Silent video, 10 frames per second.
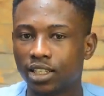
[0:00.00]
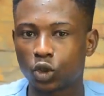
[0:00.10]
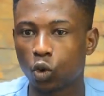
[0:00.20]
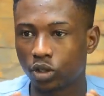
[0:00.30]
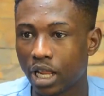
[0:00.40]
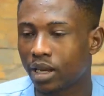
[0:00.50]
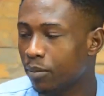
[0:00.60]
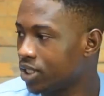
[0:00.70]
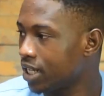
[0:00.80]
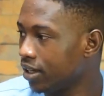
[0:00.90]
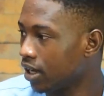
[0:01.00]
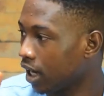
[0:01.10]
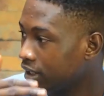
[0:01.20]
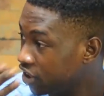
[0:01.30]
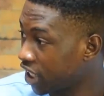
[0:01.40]
So let me say
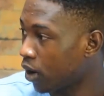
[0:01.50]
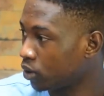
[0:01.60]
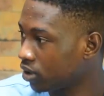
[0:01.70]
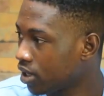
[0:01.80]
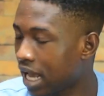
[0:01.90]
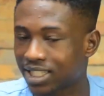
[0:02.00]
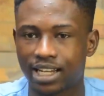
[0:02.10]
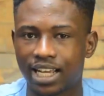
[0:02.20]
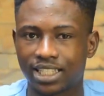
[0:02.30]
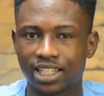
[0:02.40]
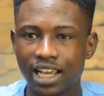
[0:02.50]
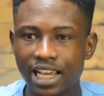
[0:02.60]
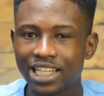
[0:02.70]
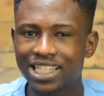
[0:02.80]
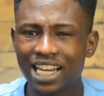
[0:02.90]
the child, as an art,
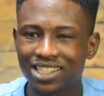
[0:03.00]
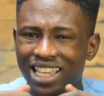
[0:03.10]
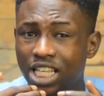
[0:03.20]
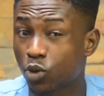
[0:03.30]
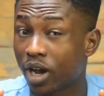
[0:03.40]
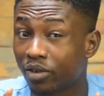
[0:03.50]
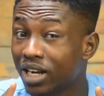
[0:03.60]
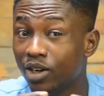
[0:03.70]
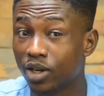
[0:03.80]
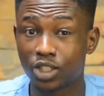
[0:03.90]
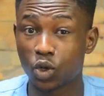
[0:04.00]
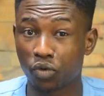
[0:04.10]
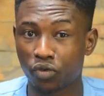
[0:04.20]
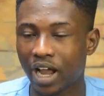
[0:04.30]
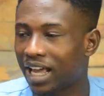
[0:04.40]
he said things were really, really
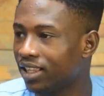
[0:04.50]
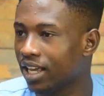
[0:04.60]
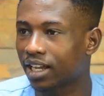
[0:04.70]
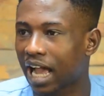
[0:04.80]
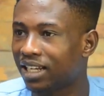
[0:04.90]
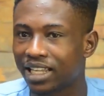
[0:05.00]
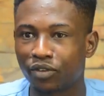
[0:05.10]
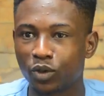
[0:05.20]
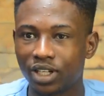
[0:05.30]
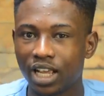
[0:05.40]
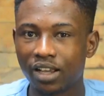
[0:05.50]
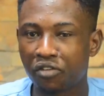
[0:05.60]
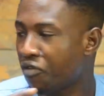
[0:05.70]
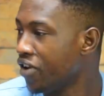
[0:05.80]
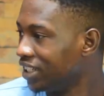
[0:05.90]
tough and they can't even
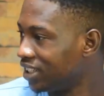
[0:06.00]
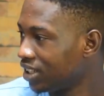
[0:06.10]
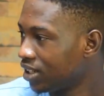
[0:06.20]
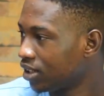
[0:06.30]
feed,